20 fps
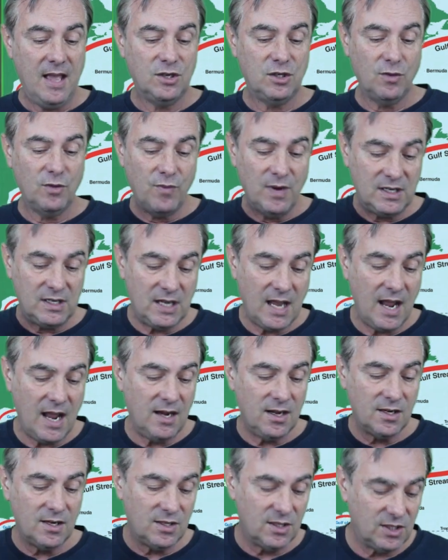to
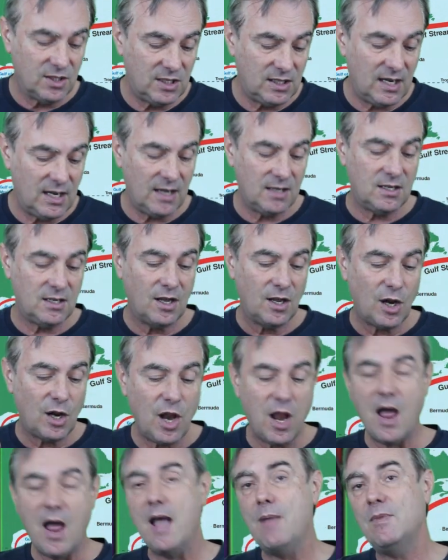retain a distinct
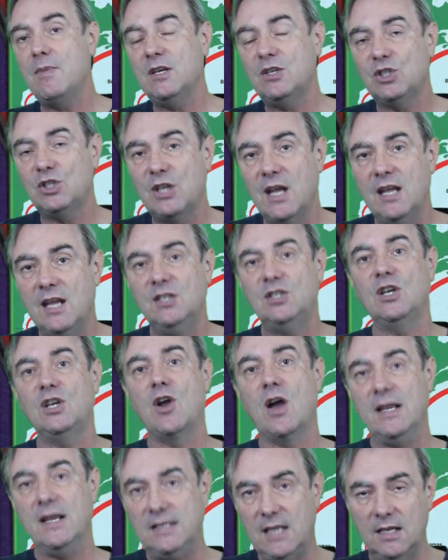climate changing
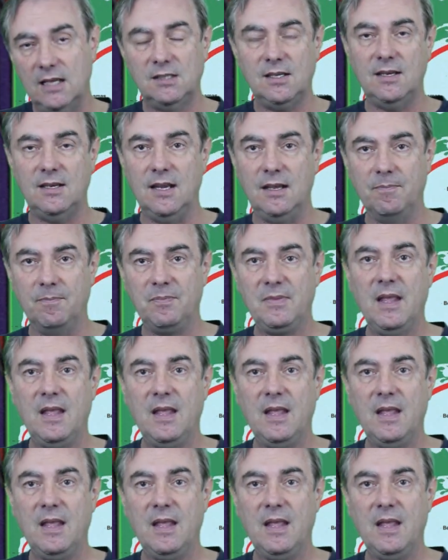identity?